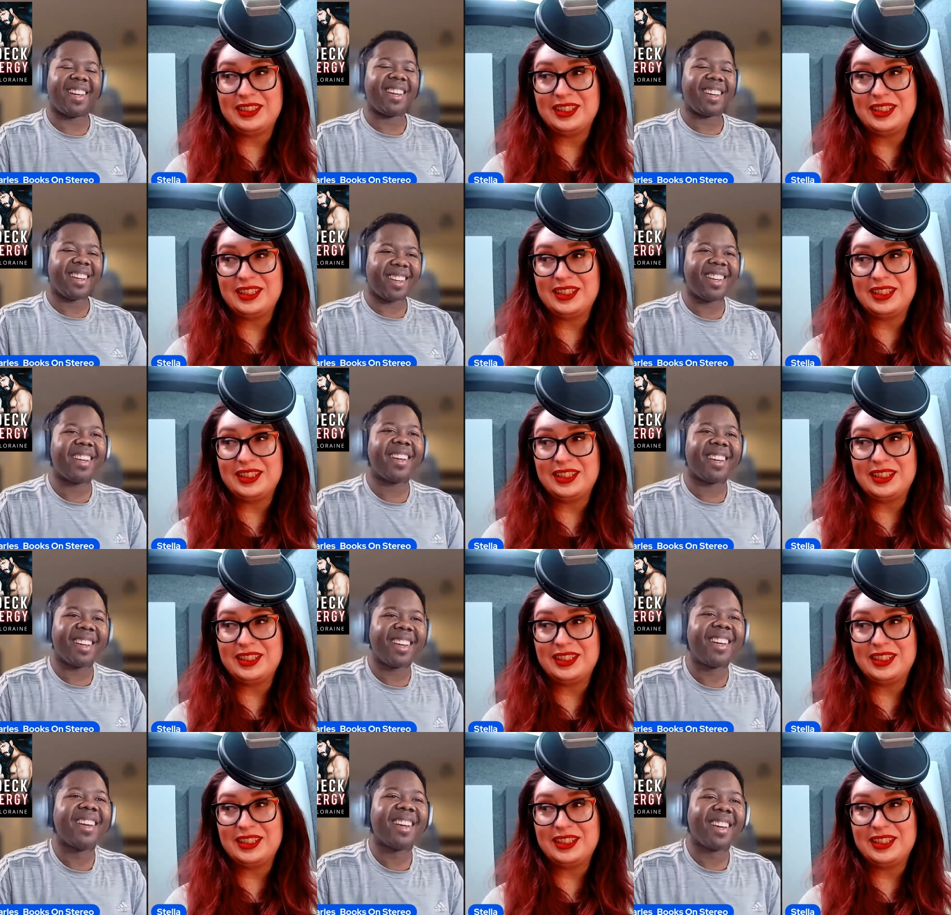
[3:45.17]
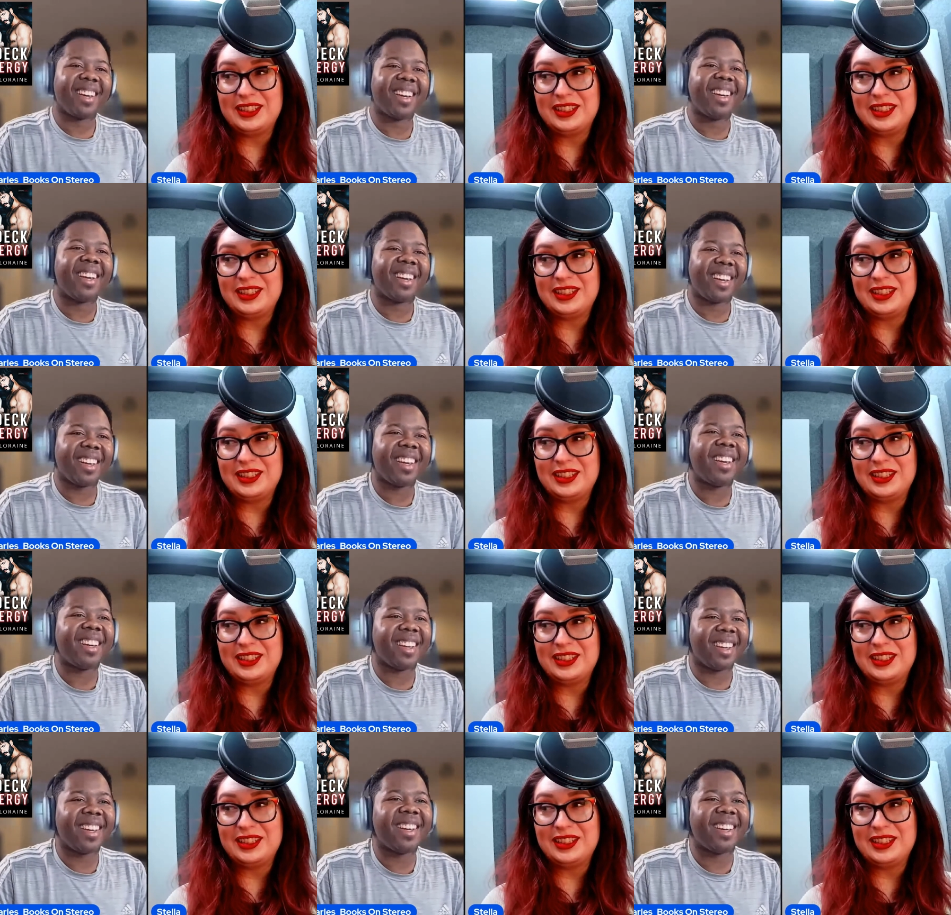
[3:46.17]
Speaker 1: and we and we did we had
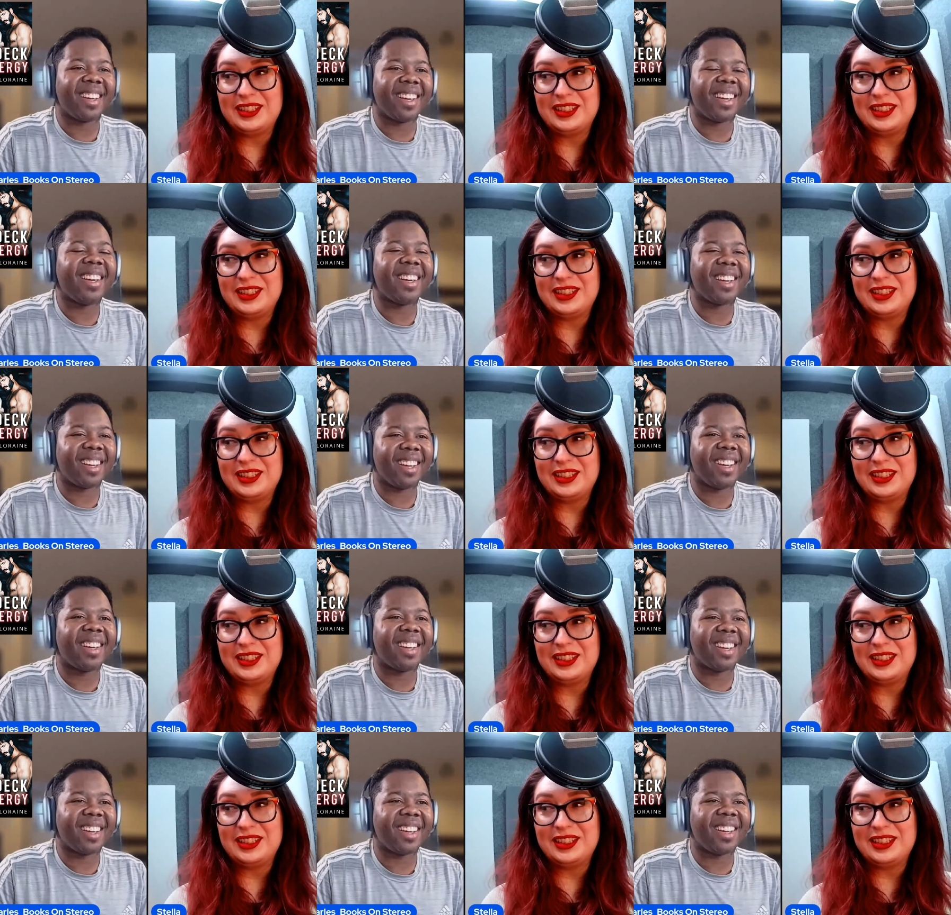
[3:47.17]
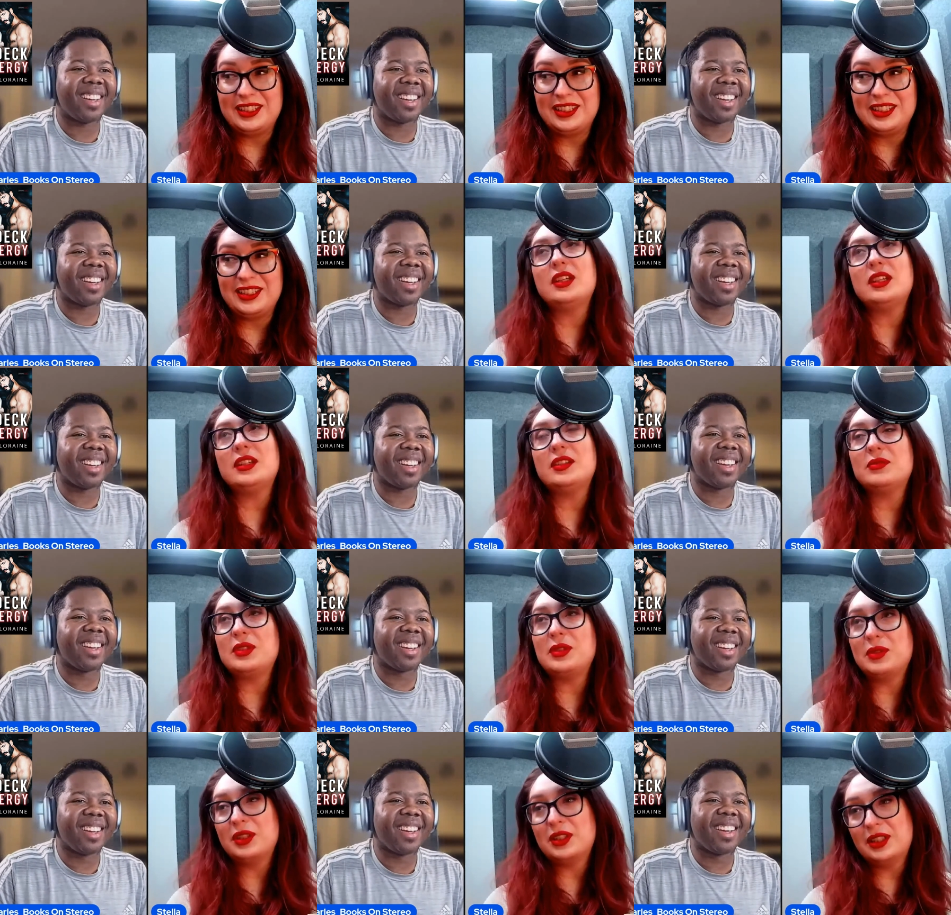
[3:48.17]
so much fun we were laughing we
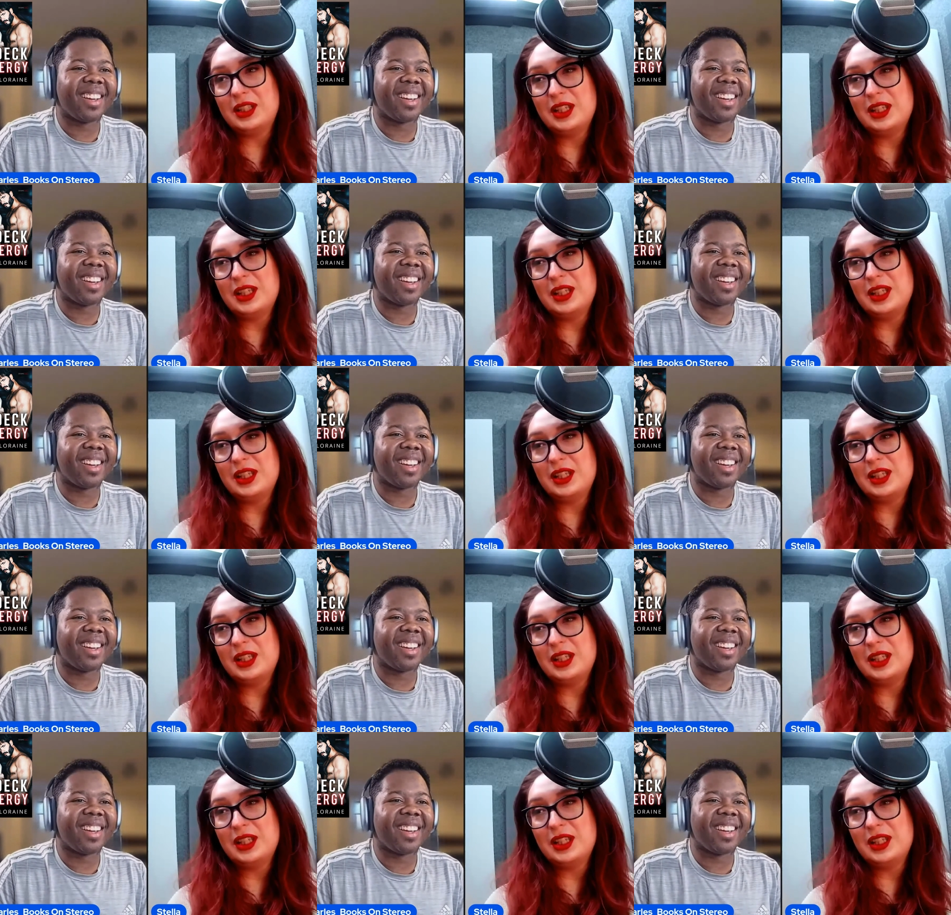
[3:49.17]
were